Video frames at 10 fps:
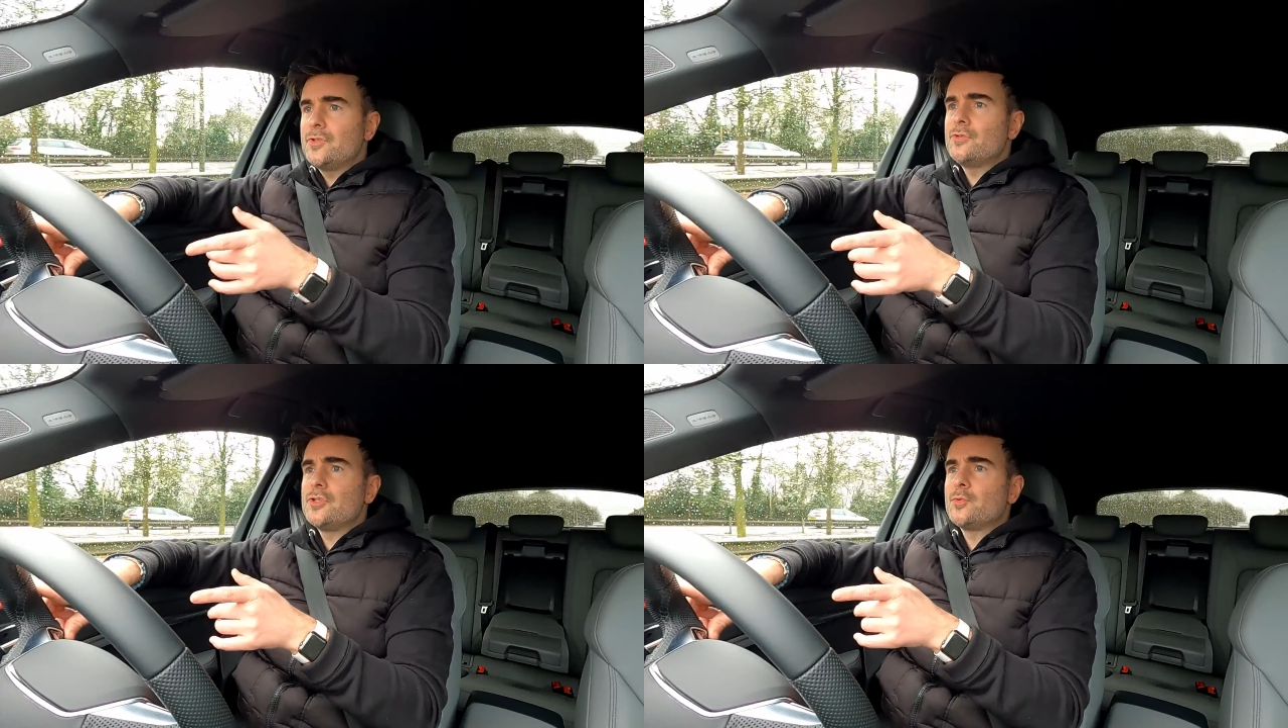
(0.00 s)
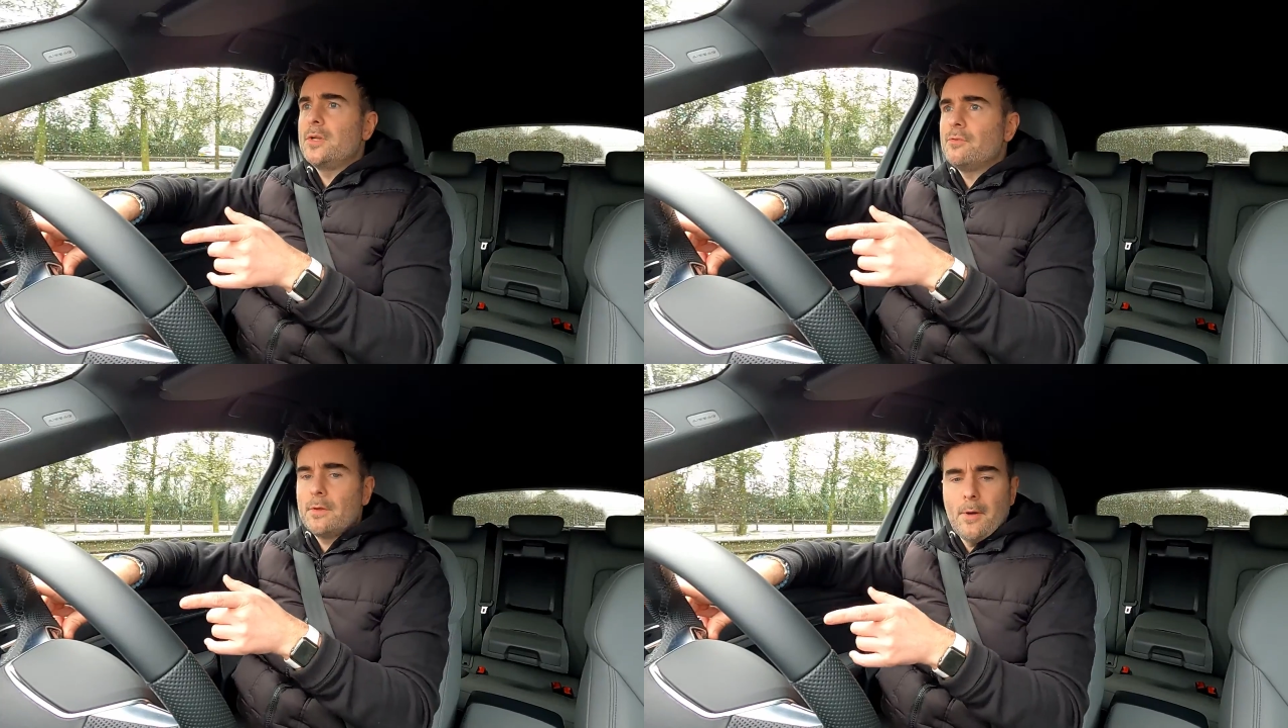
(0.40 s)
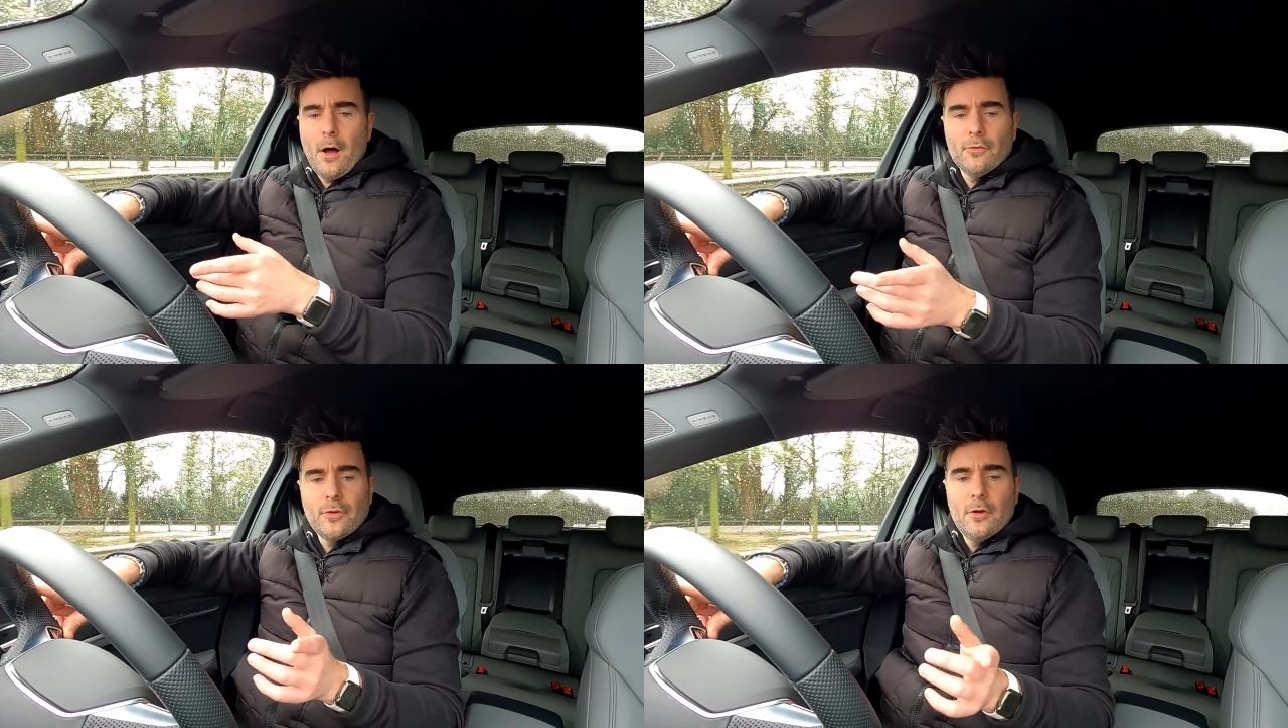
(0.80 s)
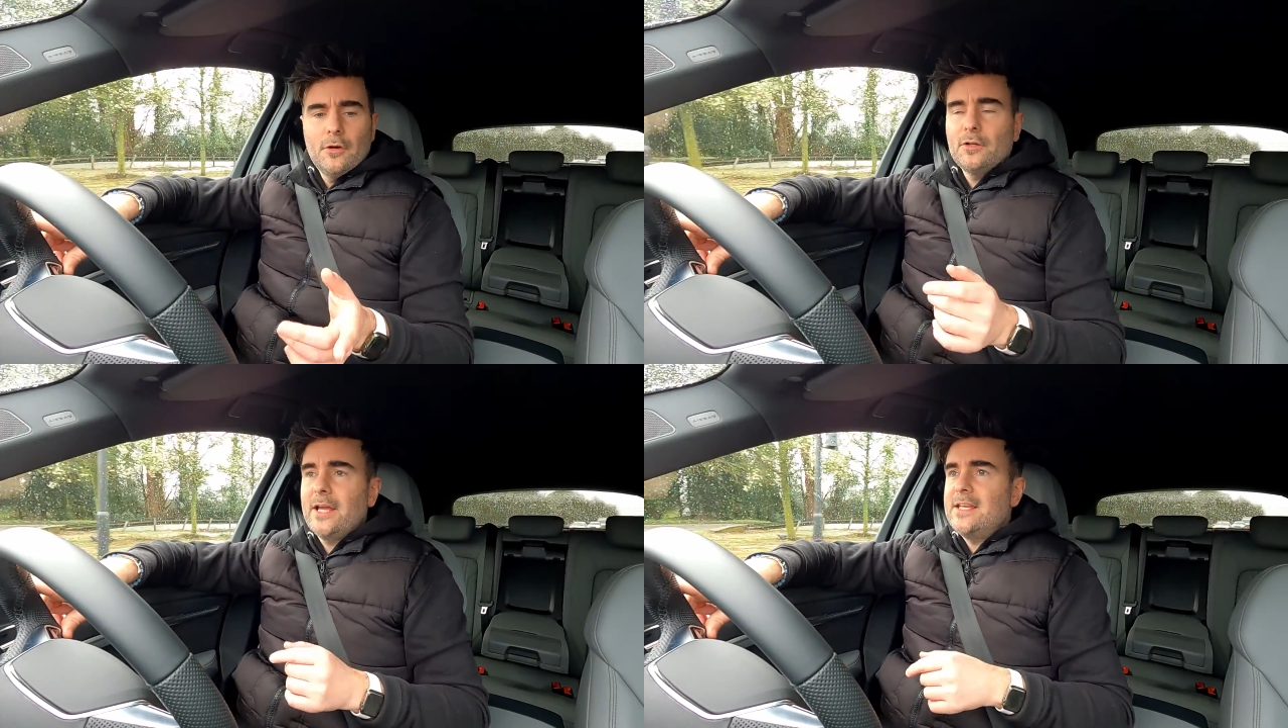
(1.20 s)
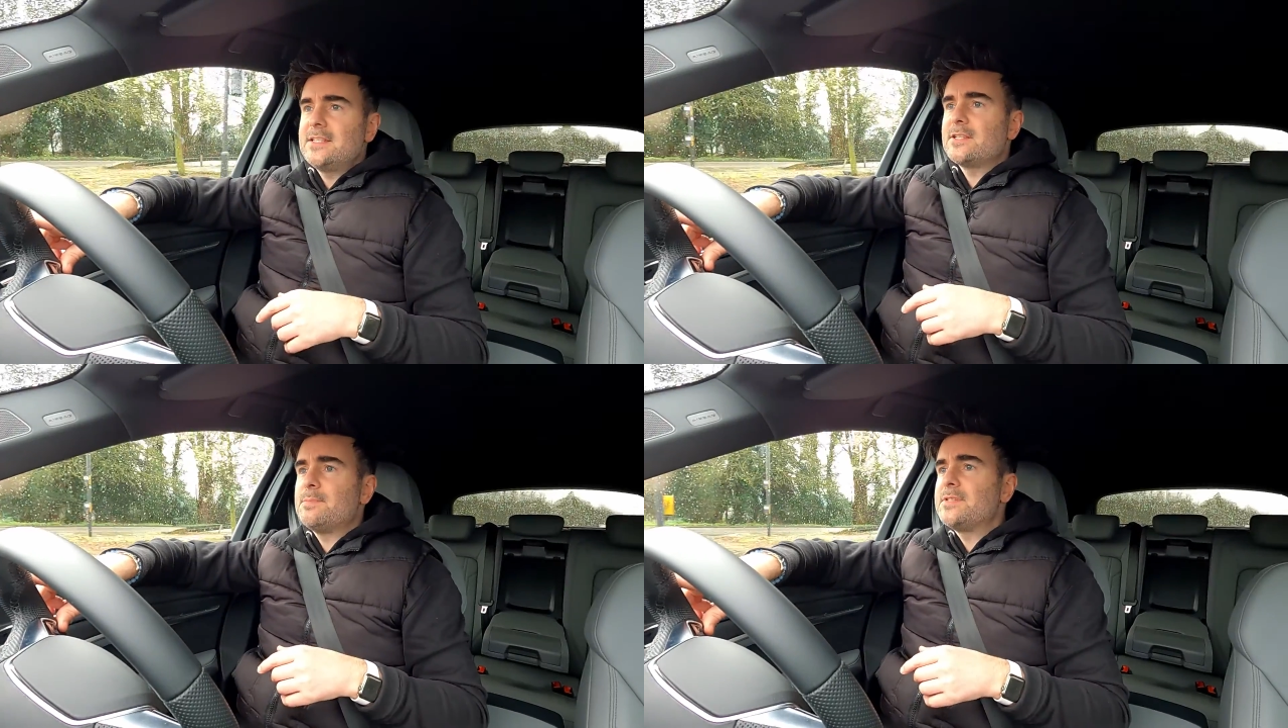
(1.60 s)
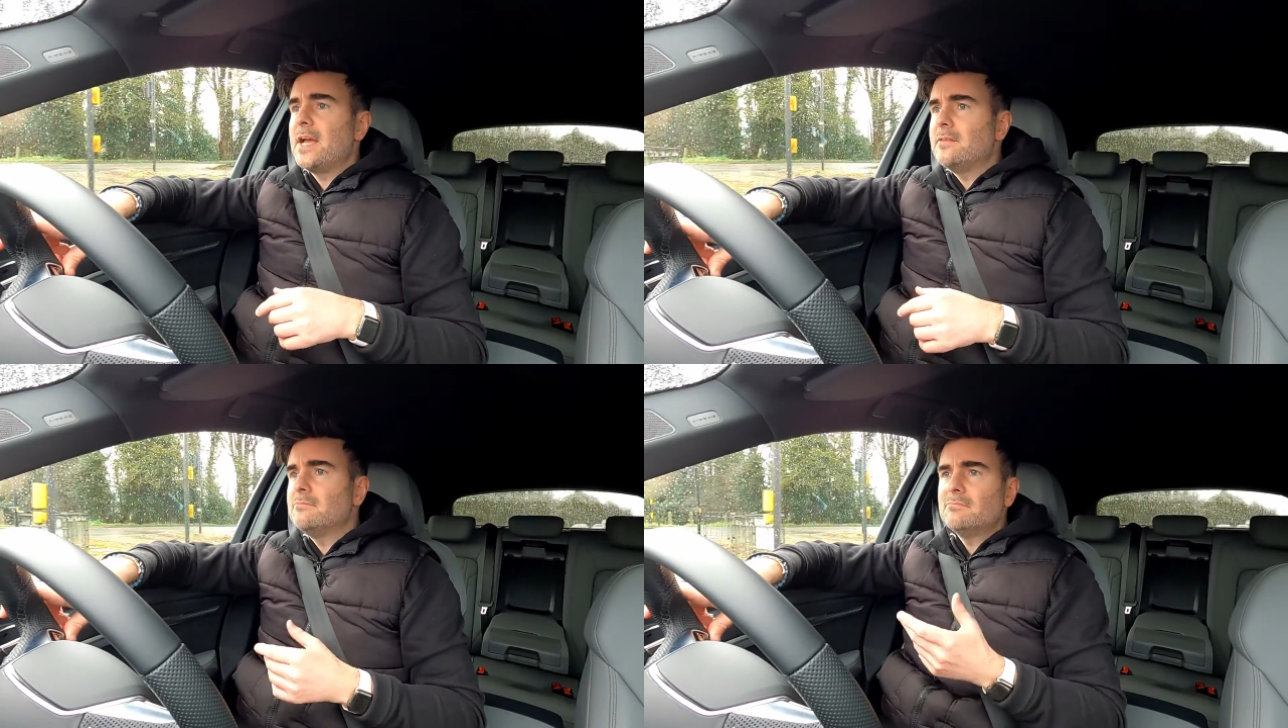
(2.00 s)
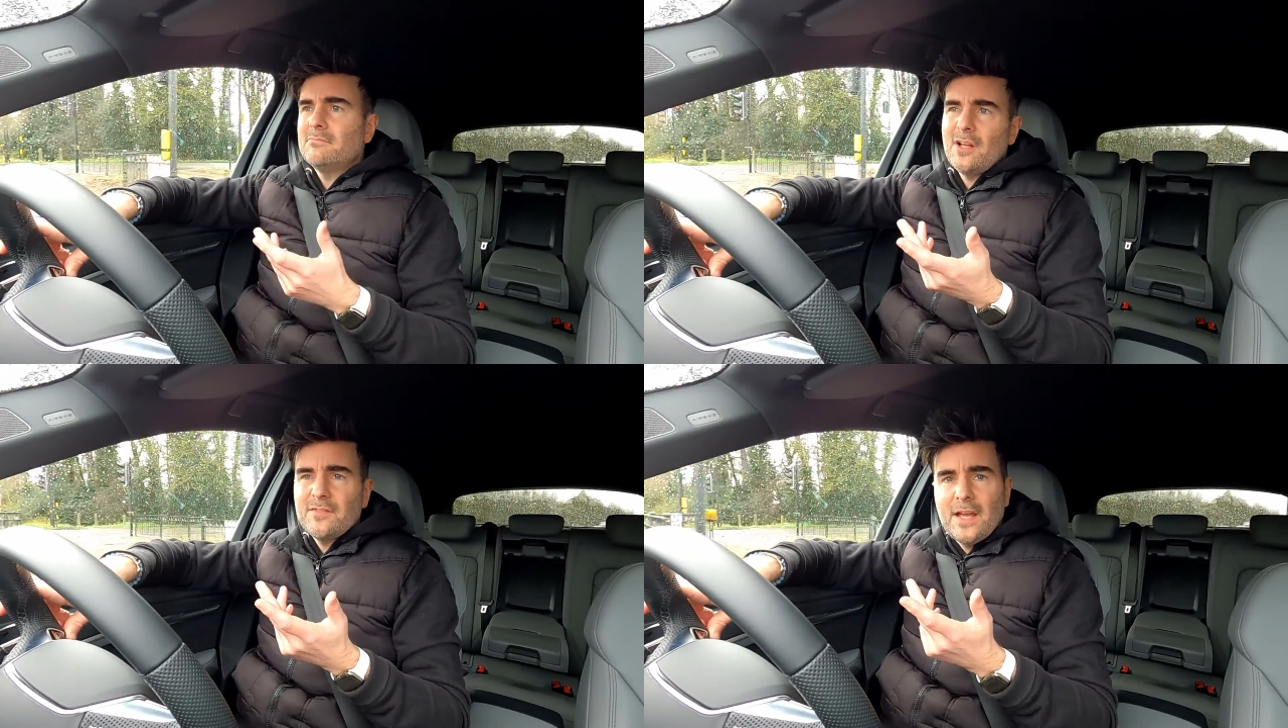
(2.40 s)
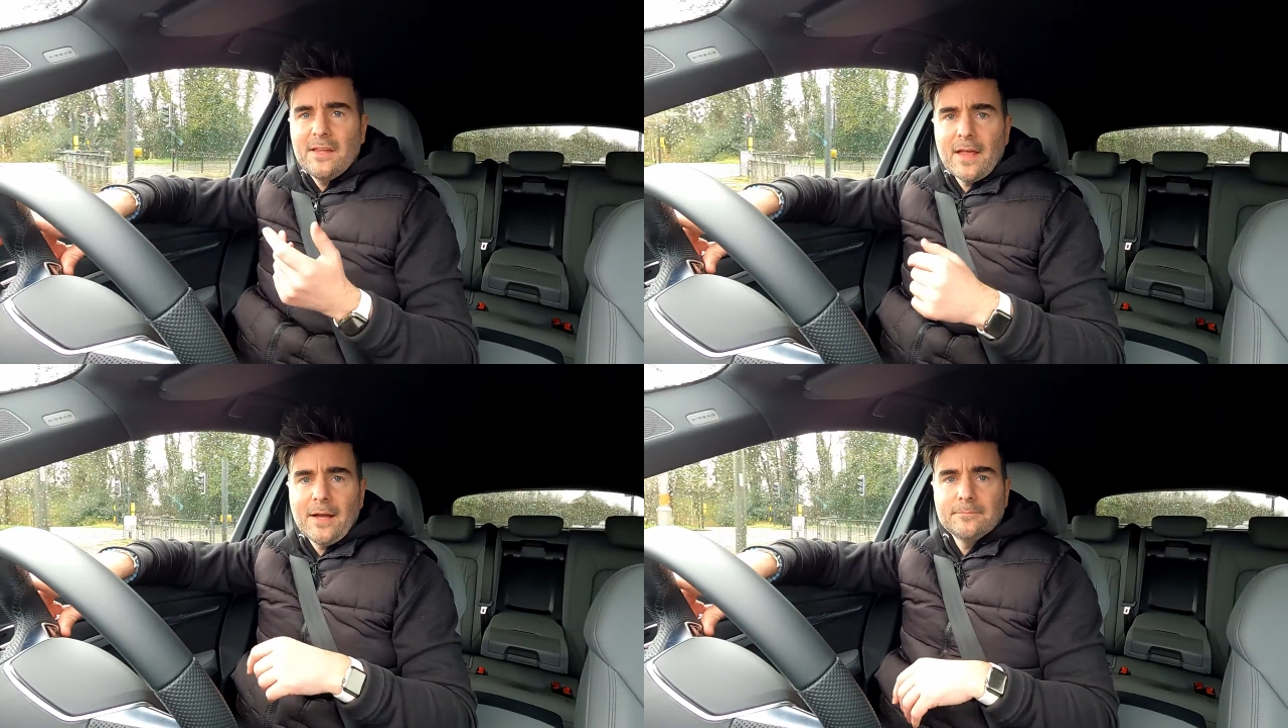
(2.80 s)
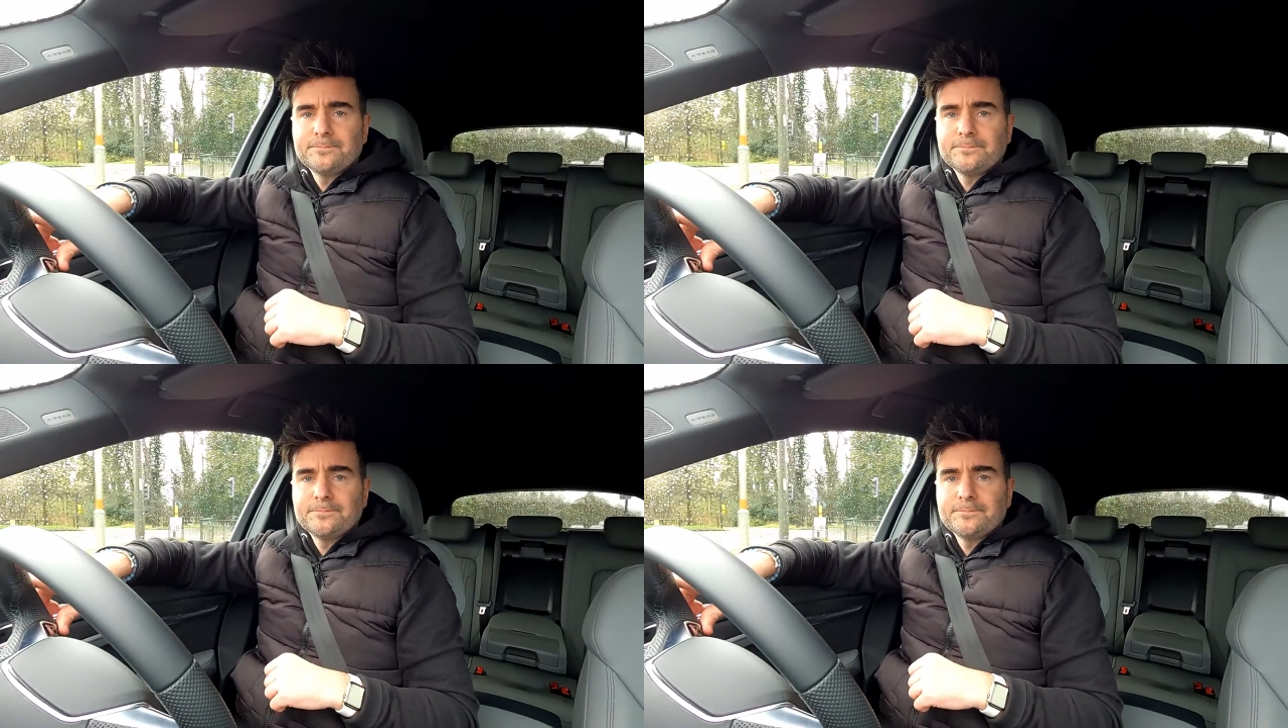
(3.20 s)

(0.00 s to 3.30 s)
223 miles on 86%, I'll take that.